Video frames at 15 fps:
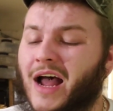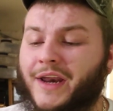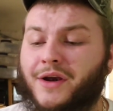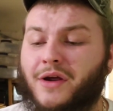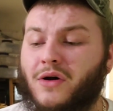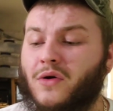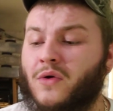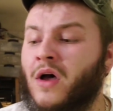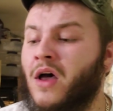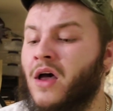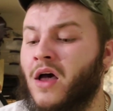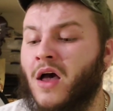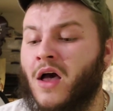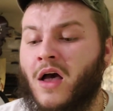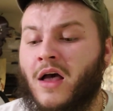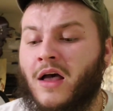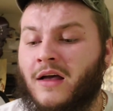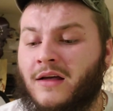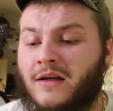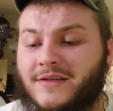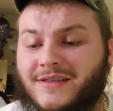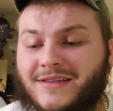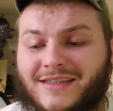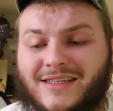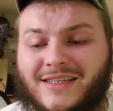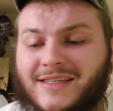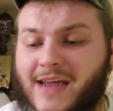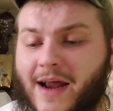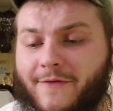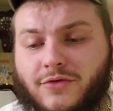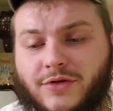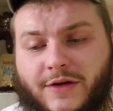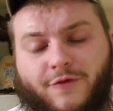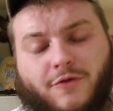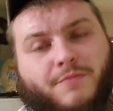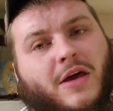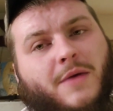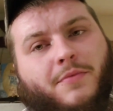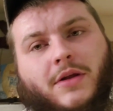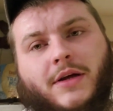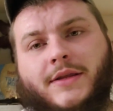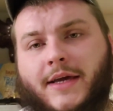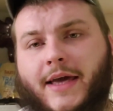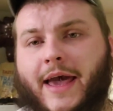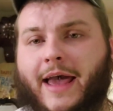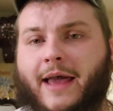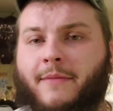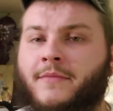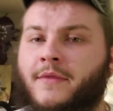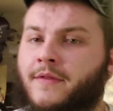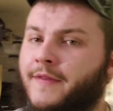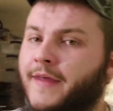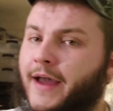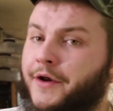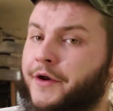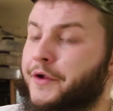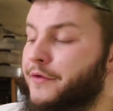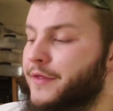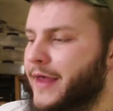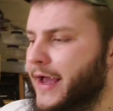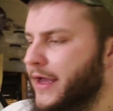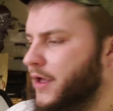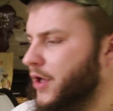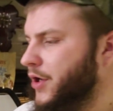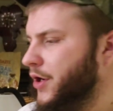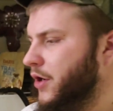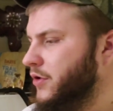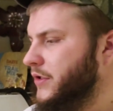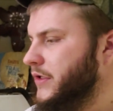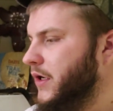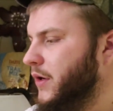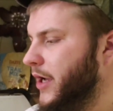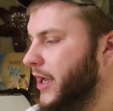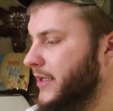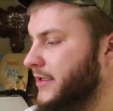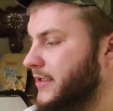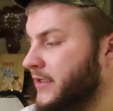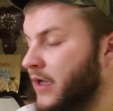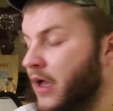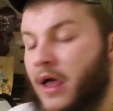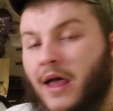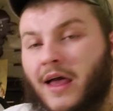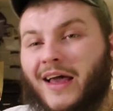I know several different people in the game that do that, you know. So it's